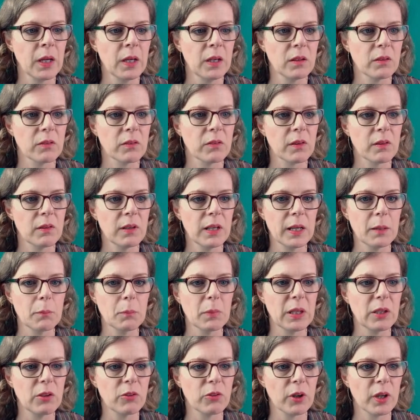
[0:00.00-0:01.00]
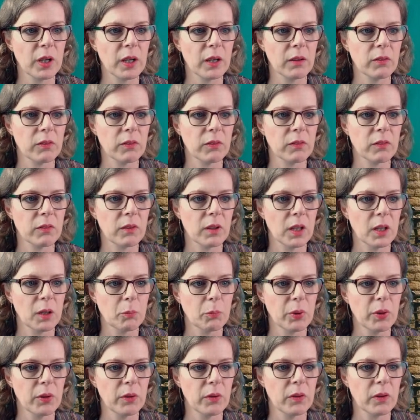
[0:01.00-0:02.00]
So let me just
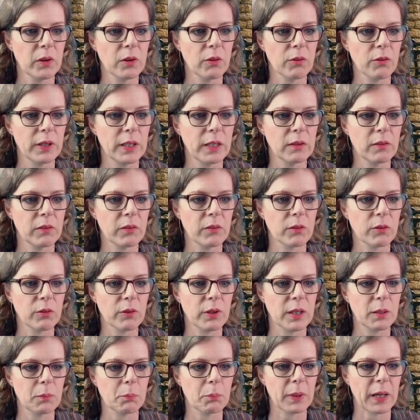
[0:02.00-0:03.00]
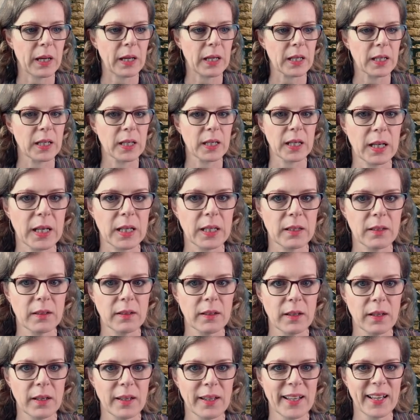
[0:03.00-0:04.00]
put the green screen back again,
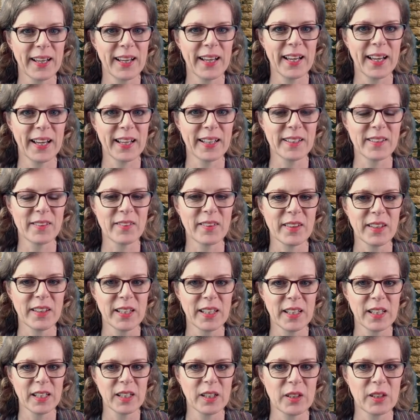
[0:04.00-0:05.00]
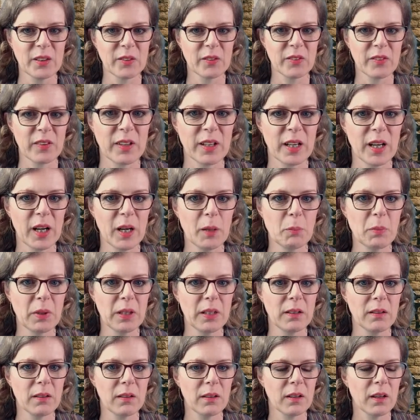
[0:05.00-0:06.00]
and looks like I'm
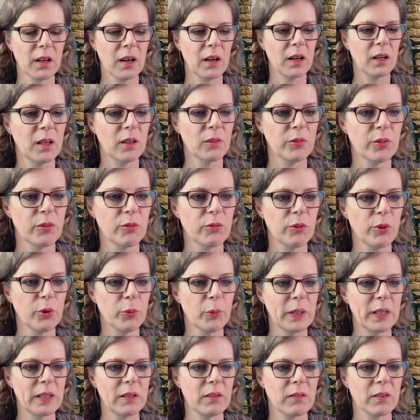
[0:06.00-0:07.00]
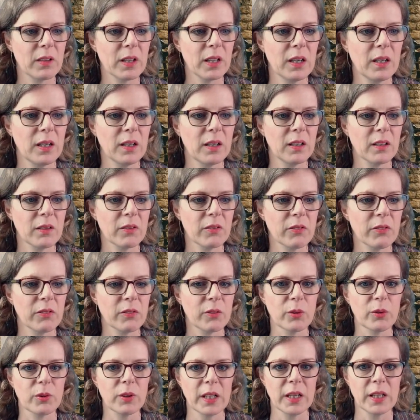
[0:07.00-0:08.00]
in a half a ruined
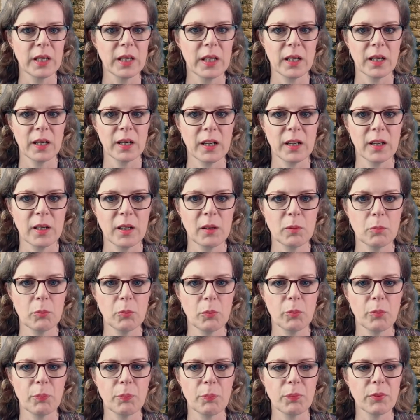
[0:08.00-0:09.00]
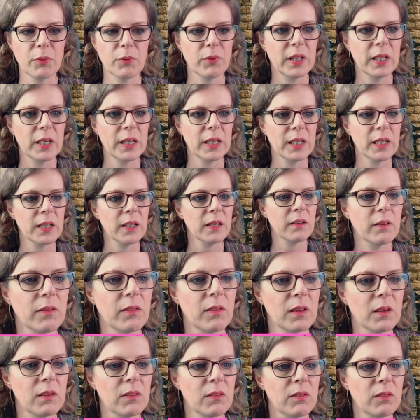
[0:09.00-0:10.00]
castle. Bring
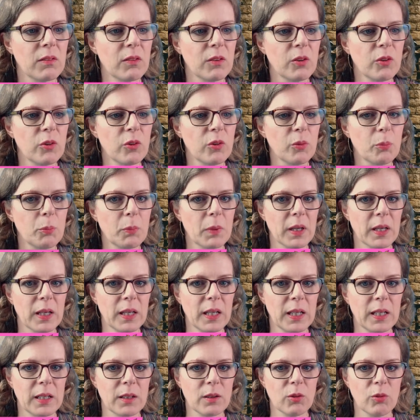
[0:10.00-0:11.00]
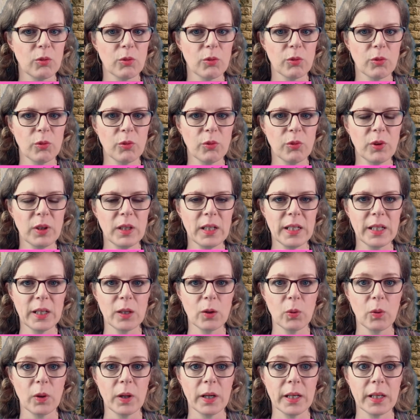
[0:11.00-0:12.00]
the zoom in really
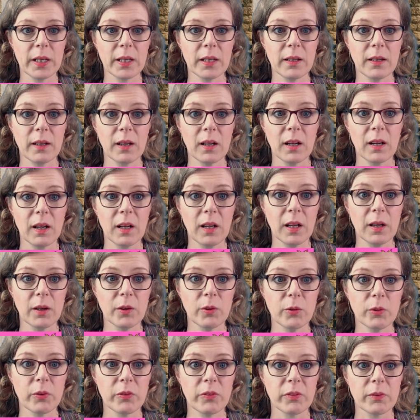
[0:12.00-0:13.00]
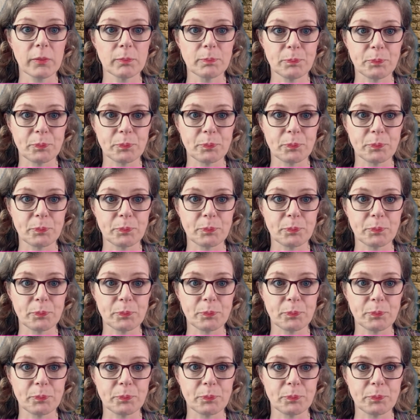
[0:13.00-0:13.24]
quite close.